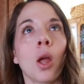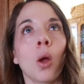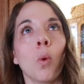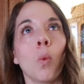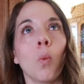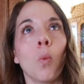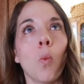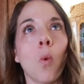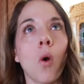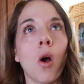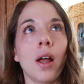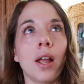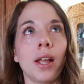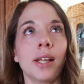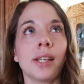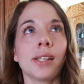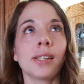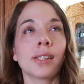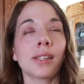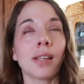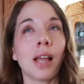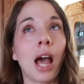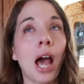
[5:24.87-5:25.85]

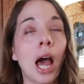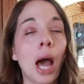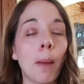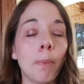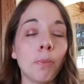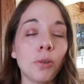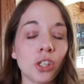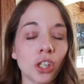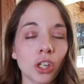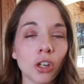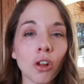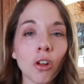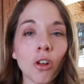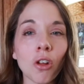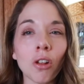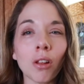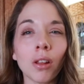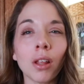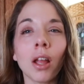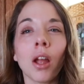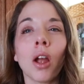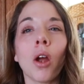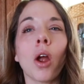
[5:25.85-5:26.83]
was
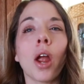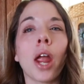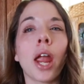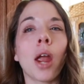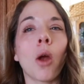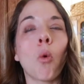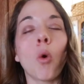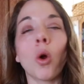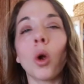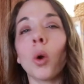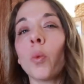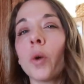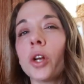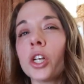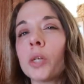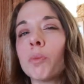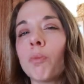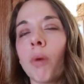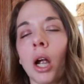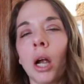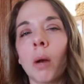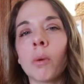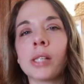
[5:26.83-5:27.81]
optional or
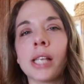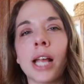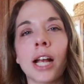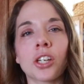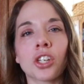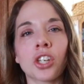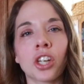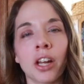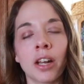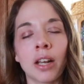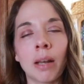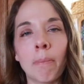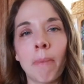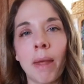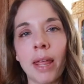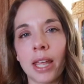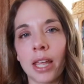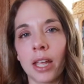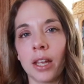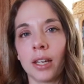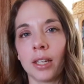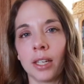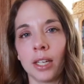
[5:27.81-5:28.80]
which part was actually gonna make
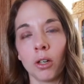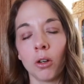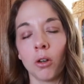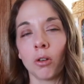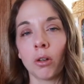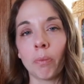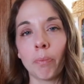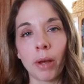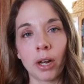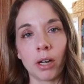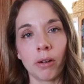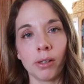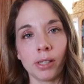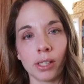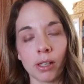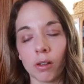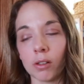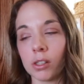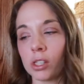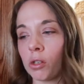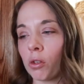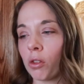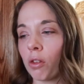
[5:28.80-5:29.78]
it yield better
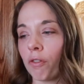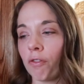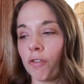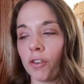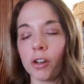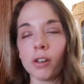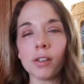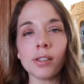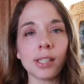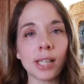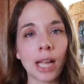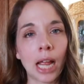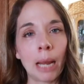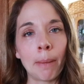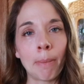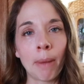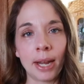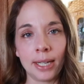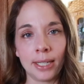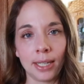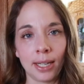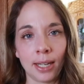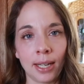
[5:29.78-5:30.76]
results. So the first time
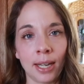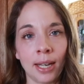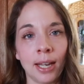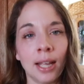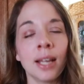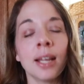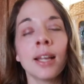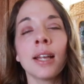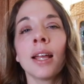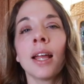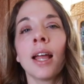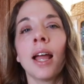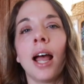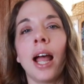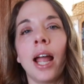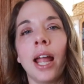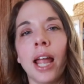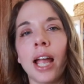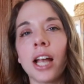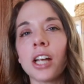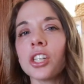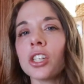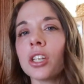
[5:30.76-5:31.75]
I did it, I
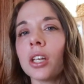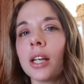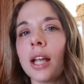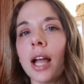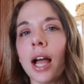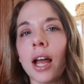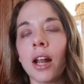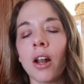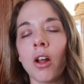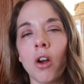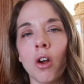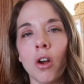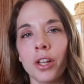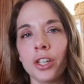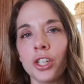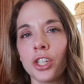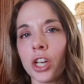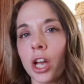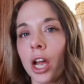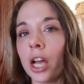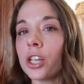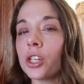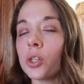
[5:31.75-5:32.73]
actually got on
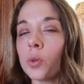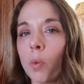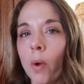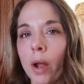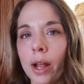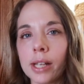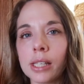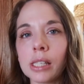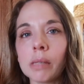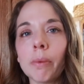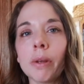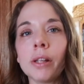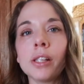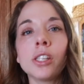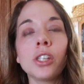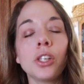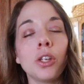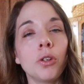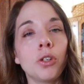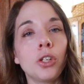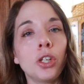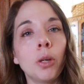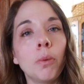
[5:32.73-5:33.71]
Josh Weissman's
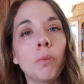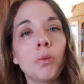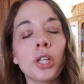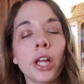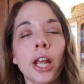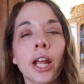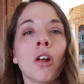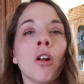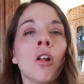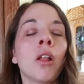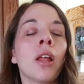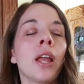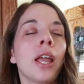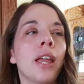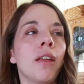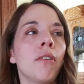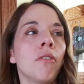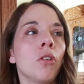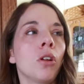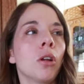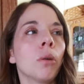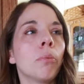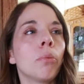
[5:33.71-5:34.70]
YouTube channel
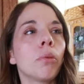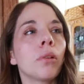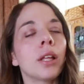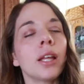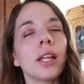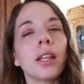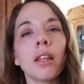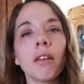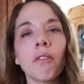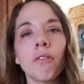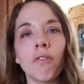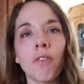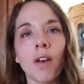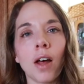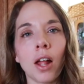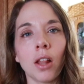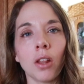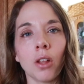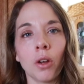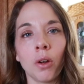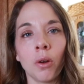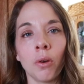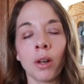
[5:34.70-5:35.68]
and completely
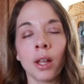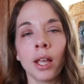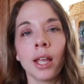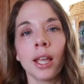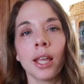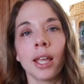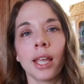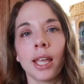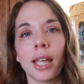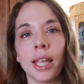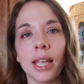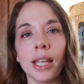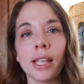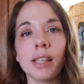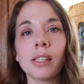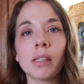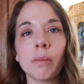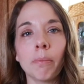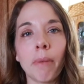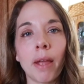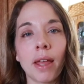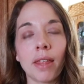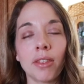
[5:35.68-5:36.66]
followed
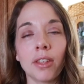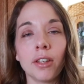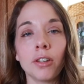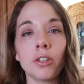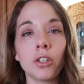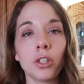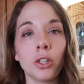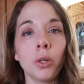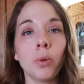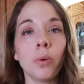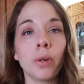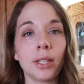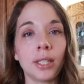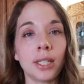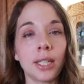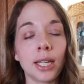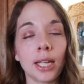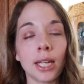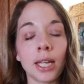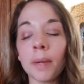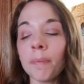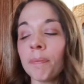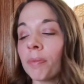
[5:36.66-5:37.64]
his method to a
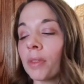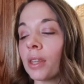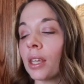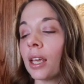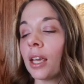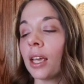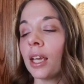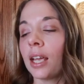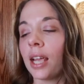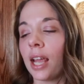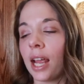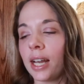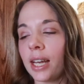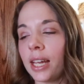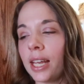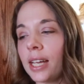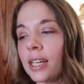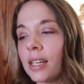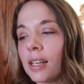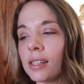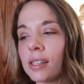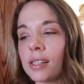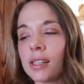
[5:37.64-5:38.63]
T. And
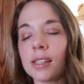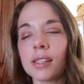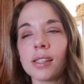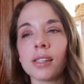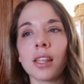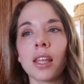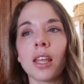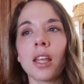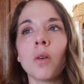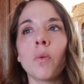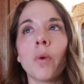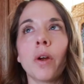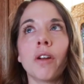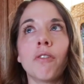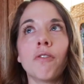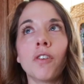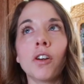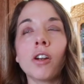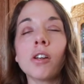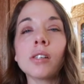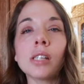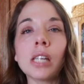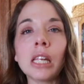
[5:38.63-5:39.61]
he does this thing where
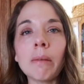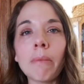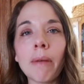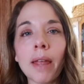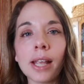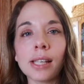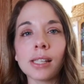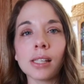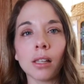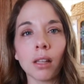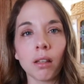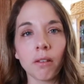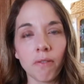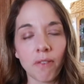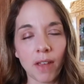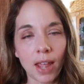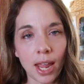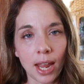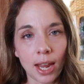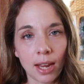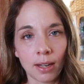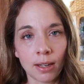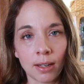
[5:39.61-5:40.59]
first he makes a
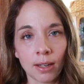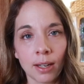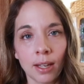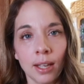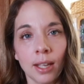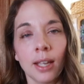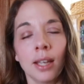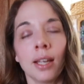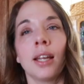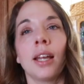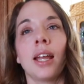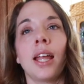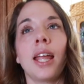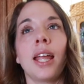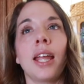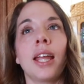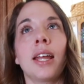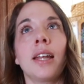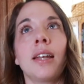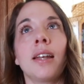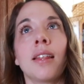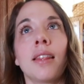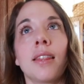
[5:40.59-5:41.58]
levain
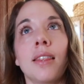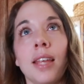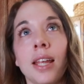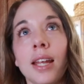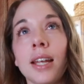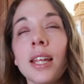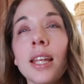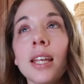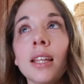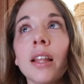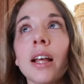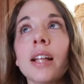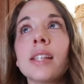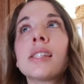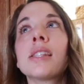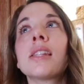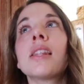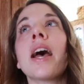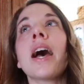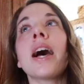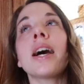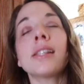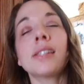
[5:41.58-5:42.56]
and then he lets
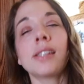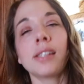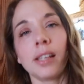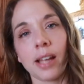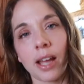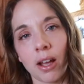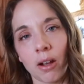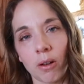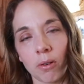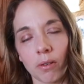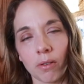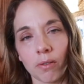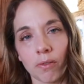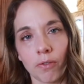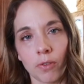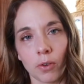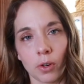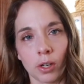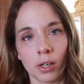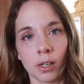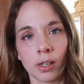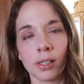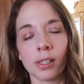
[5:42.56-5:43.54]
that sit out
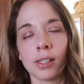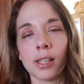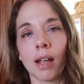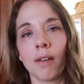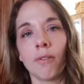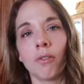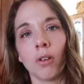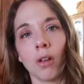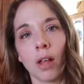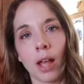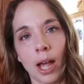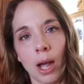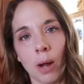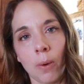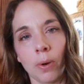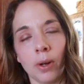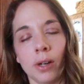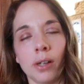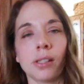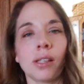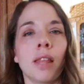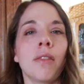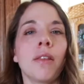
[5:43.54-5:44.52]
for several
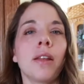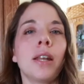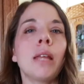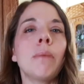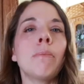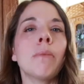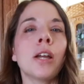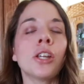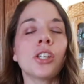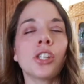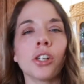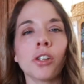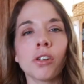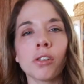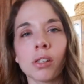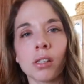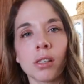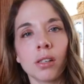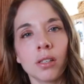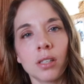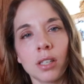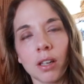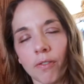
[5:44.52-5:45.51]
hours and then he measures
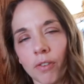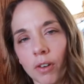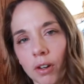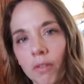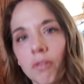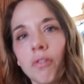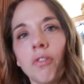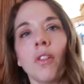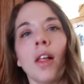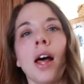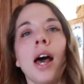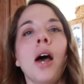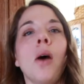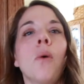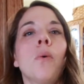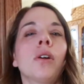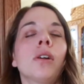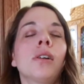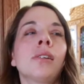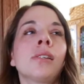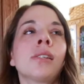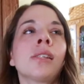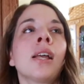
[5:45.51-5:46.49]
different
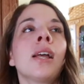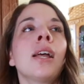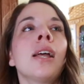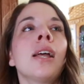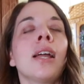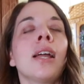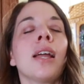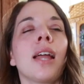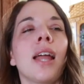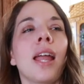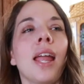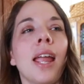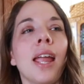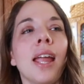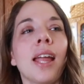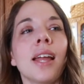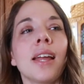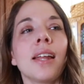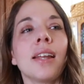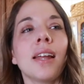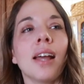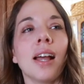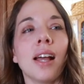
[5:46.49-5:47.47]
flours
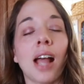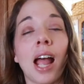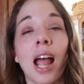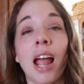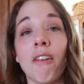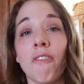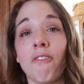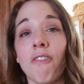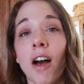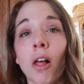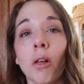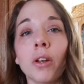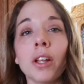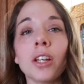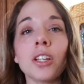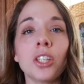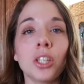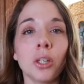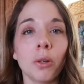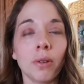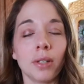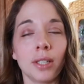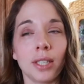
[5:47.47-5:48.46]
and I followed it
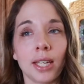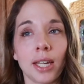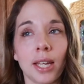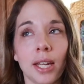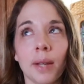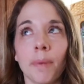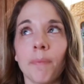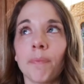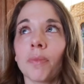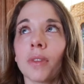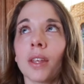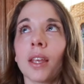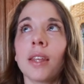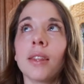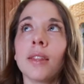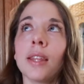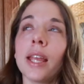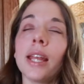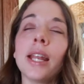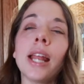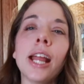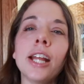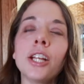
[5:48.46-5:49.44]
to a T. And
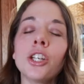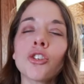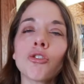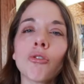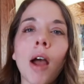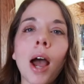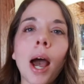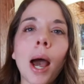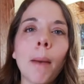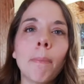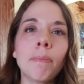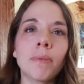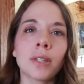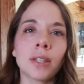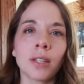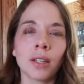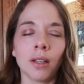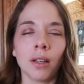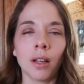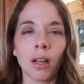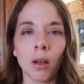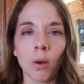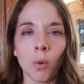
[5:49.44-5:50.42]
then I dropped
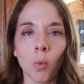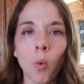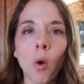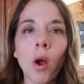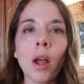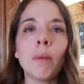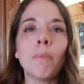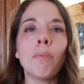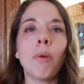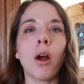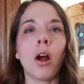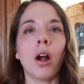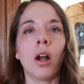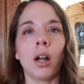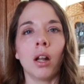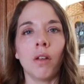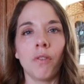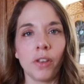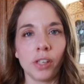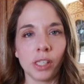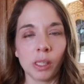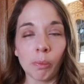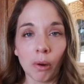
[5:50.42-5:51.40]
one part of
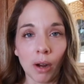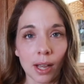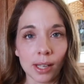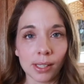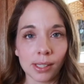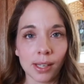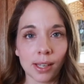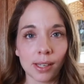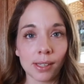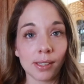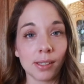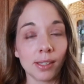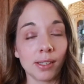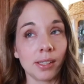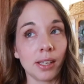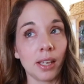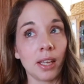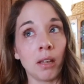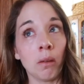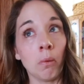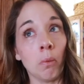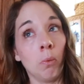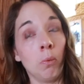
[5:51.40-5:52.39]
his process to
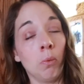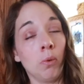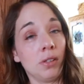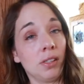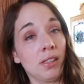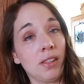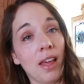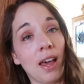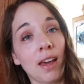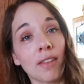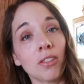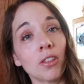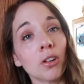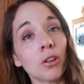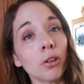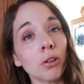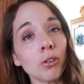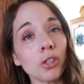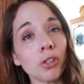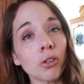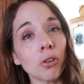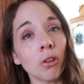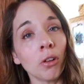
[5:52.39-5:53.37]
see, was that the
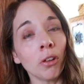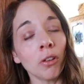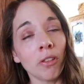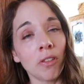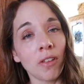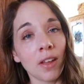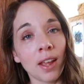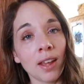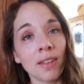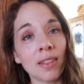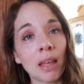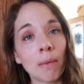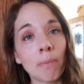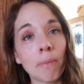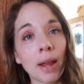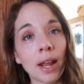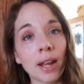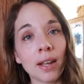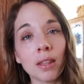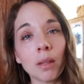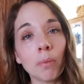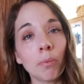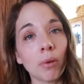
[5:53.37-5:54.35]
crucial thing that
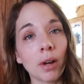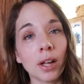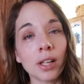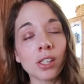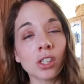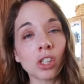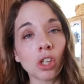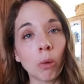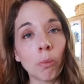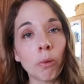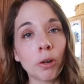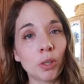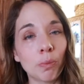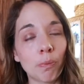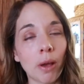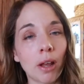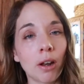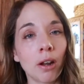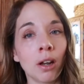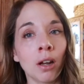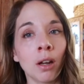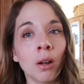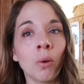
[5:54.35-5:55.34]
made the bread so much
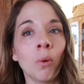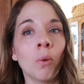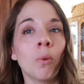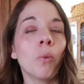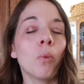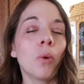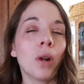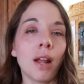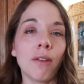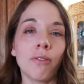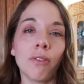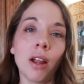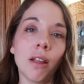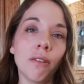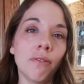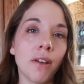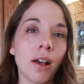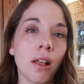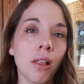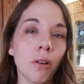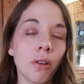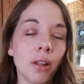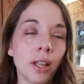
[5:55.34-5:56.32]
better whenever I
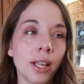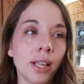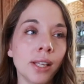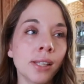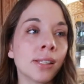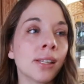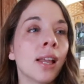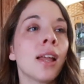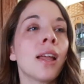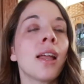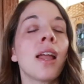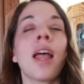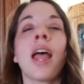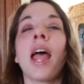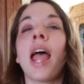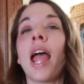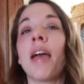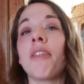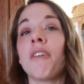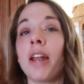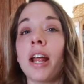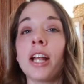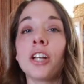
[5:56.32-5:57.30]
followed his?
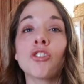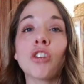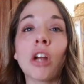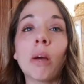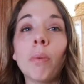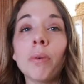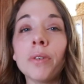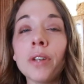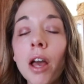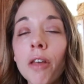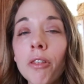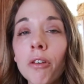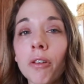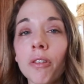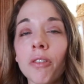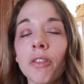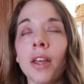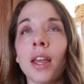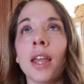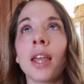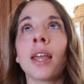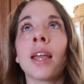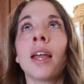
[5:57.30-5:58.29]
And then I drop another
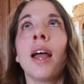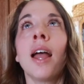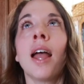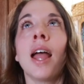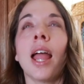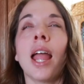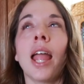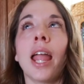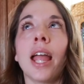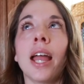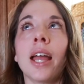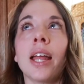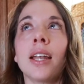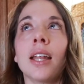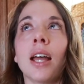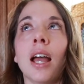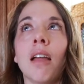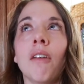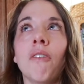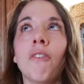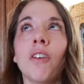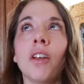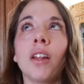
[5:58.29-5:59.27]
thing. And
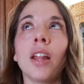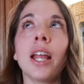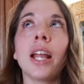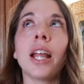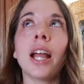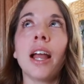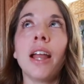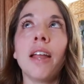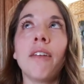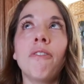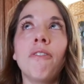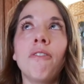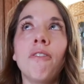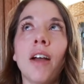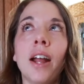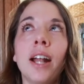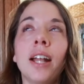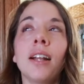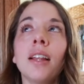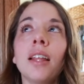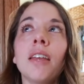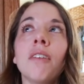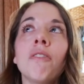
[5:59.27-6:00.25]
I feel like I
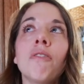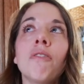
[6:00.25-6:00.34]
finally